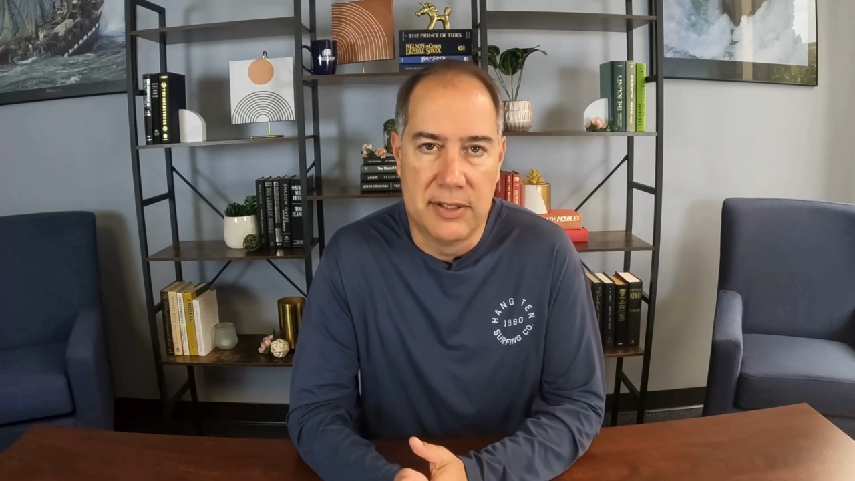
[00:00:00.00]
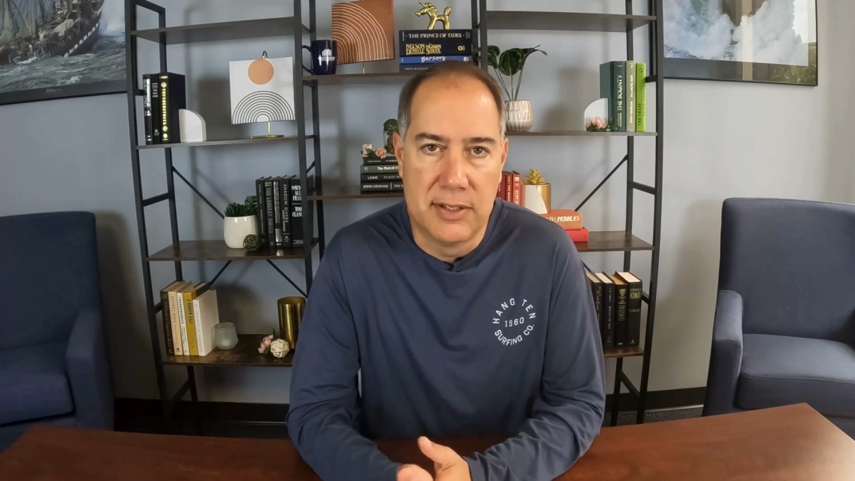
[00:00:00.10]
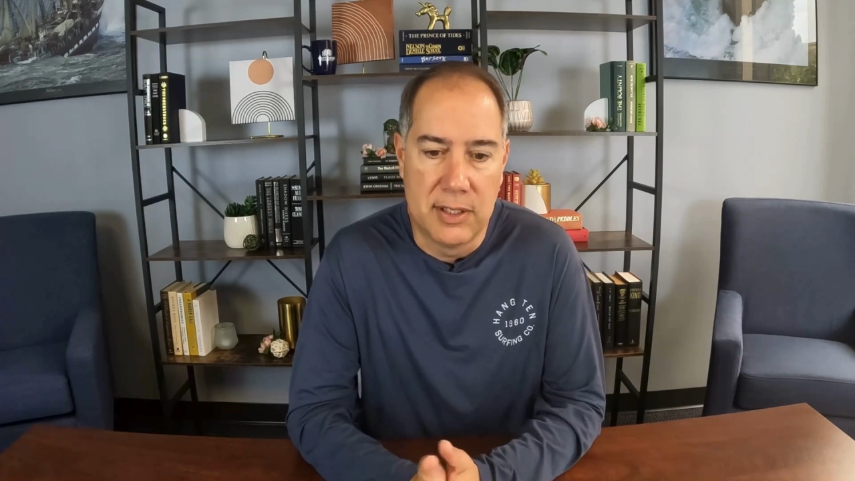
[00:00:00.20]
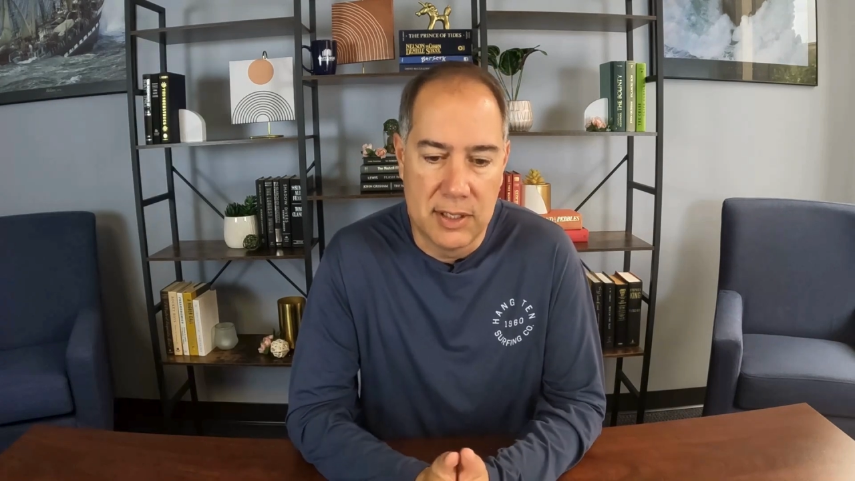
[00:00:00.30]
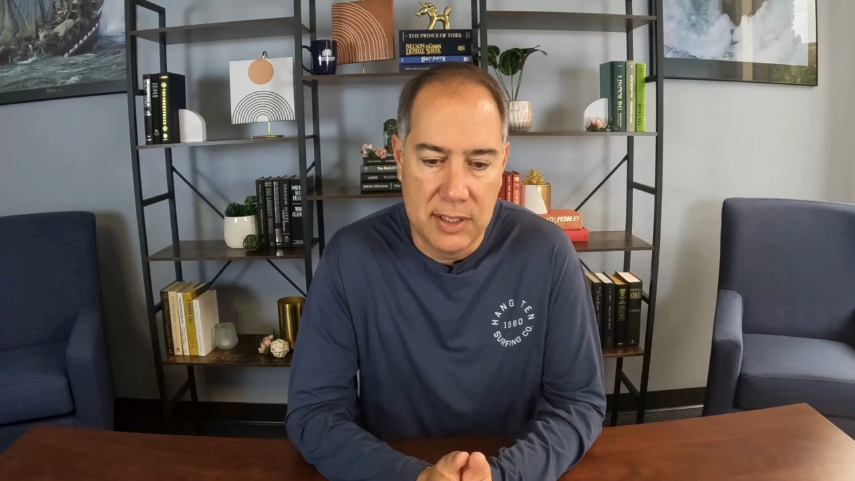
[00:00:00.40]

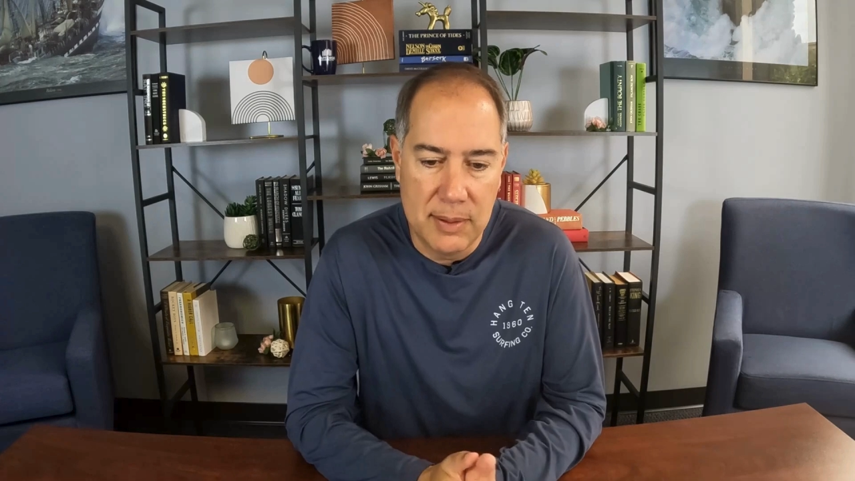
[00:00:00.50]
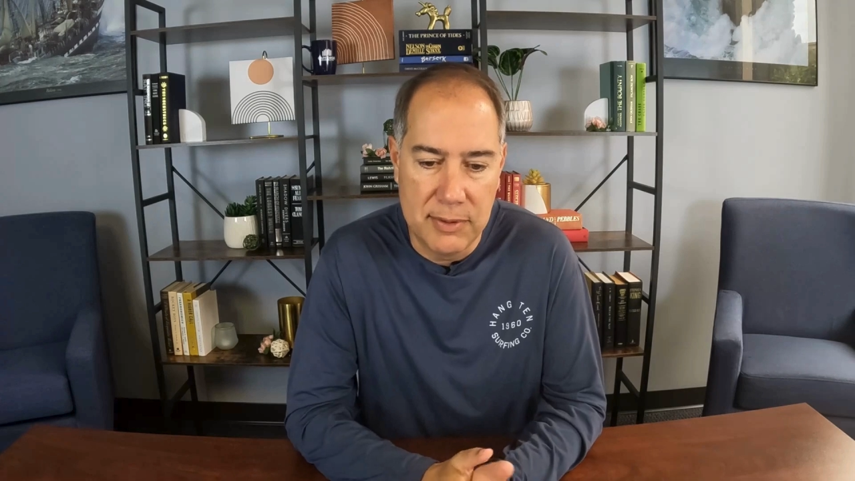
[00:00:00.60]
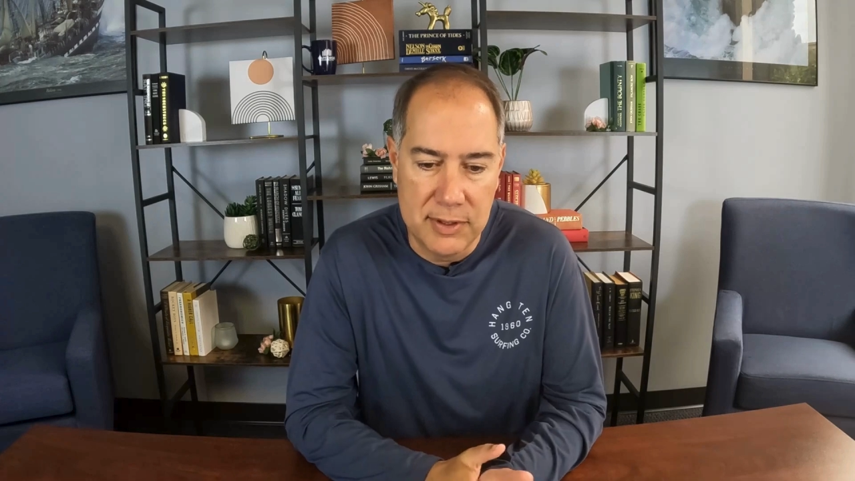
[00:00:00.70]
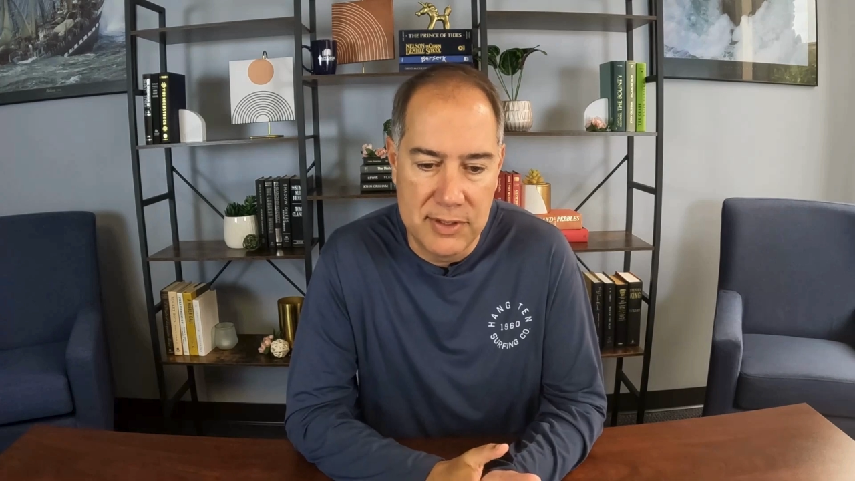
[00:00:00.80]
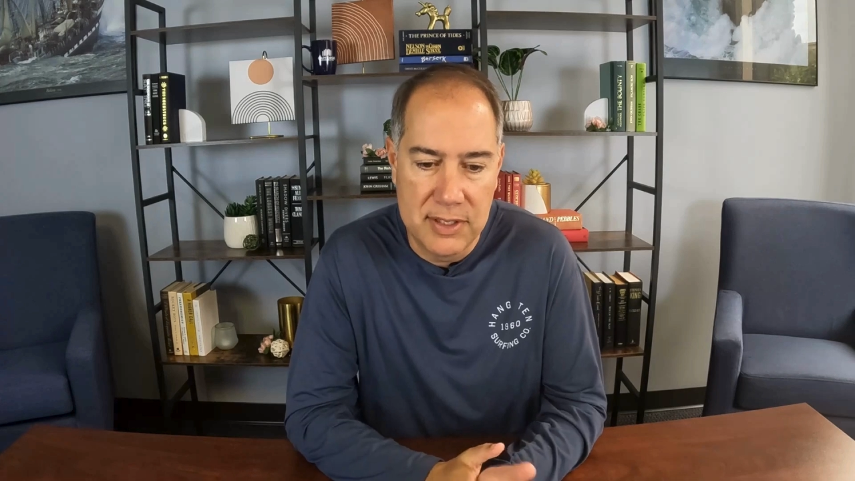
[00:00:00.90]
Let's look at the
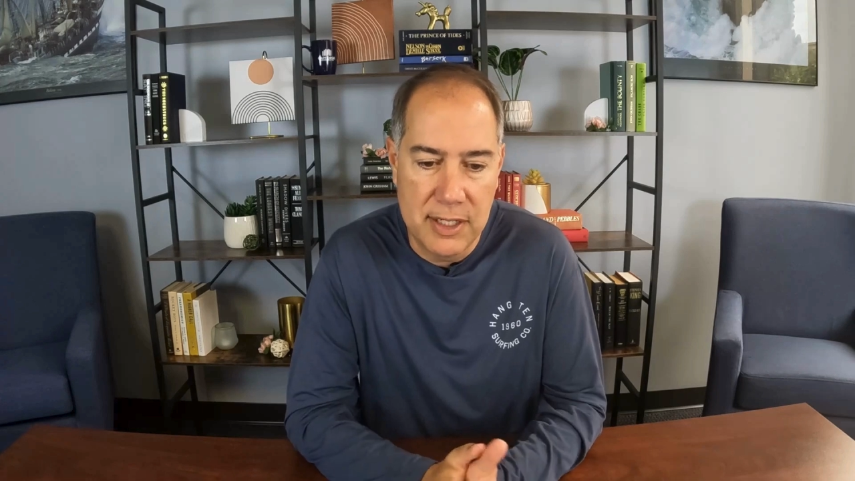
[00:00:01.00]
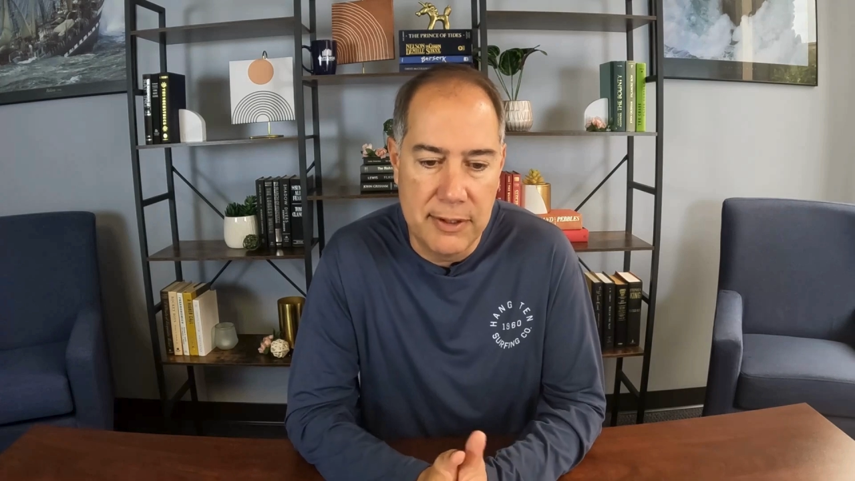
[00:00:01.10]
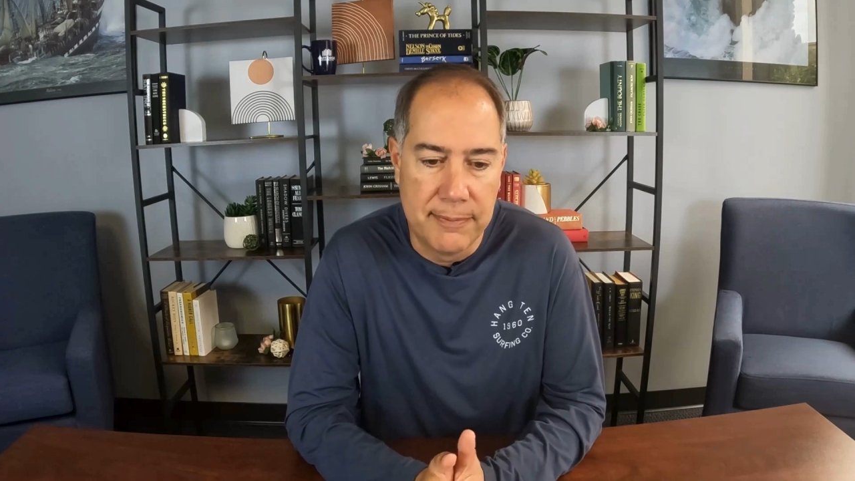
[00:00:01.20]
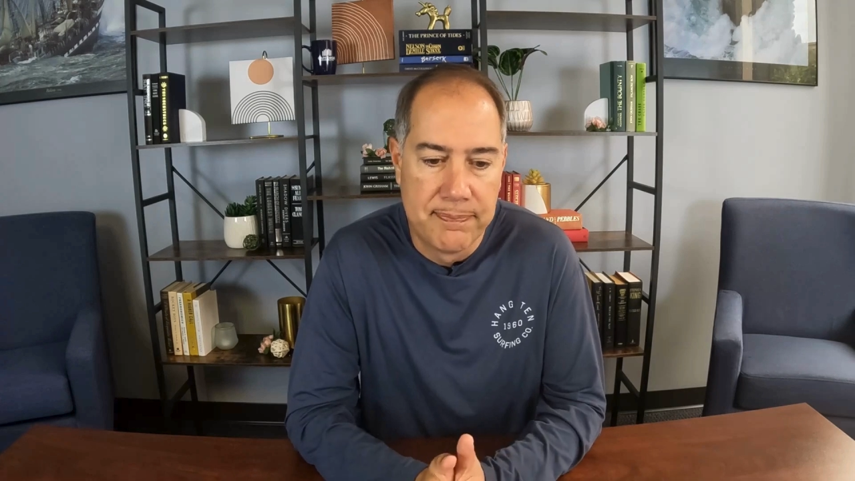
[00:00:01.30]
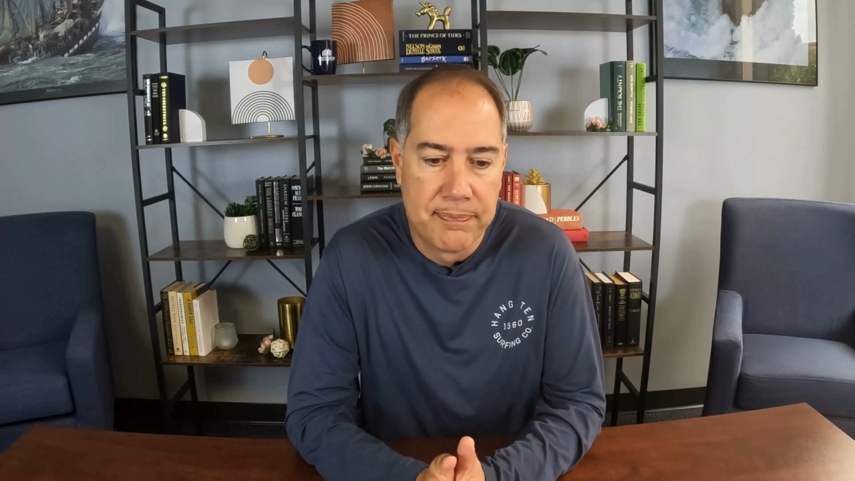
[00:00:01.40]
numbers.
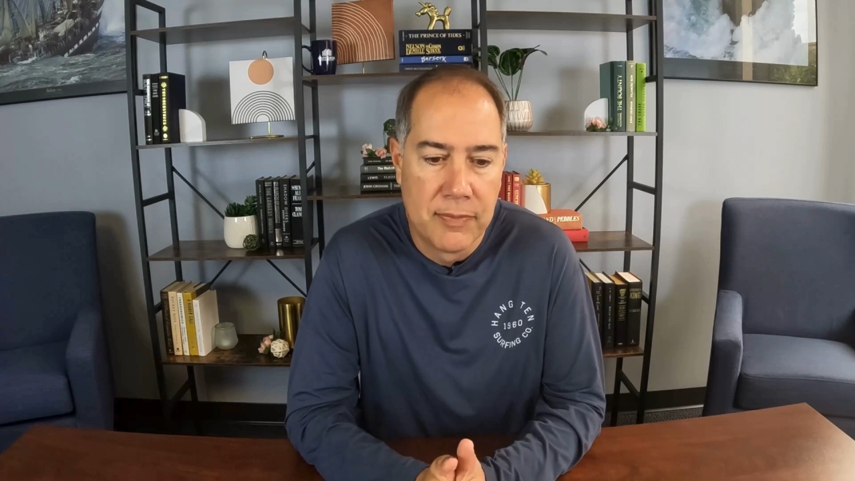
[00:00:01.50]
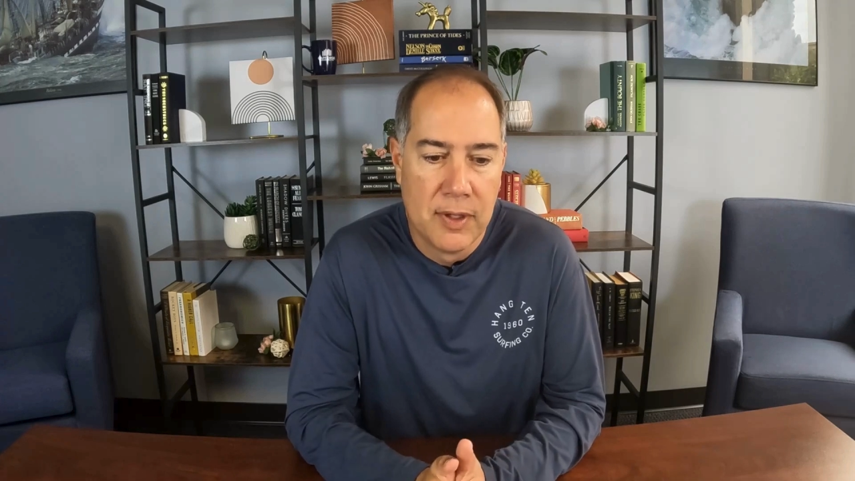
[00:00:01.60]
So,